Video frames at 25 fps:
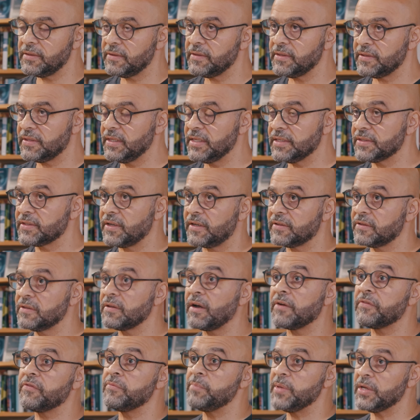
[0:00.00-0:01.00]
The things are
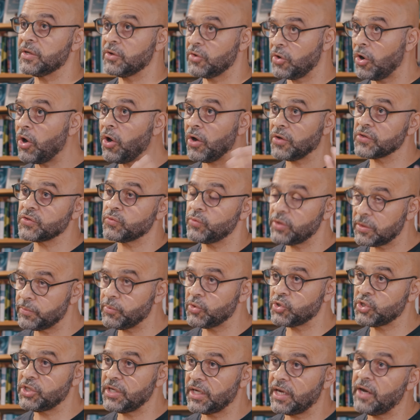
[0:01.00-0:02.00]
tough because we're
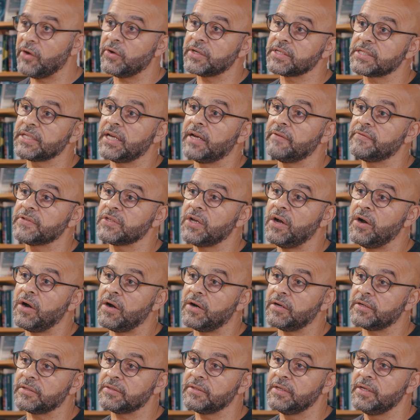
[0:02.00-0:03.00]
pushing ourselves
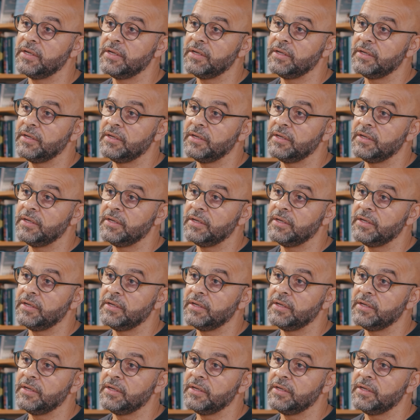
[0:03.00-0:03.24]
hard,